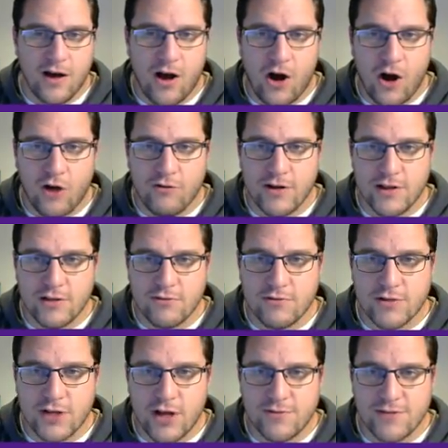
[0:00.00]
are in the
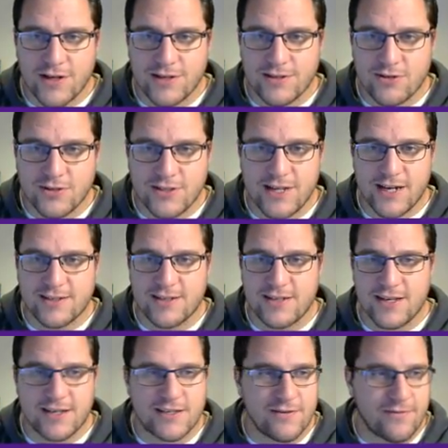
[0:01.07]
reserves. Six
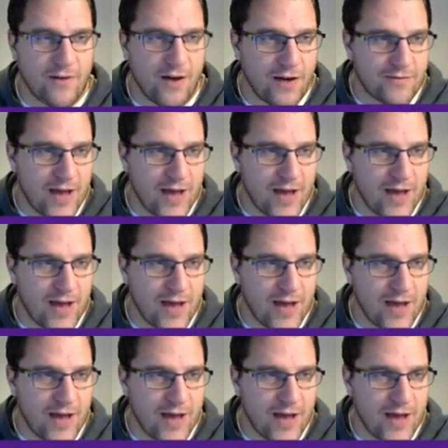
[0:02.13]
assists in five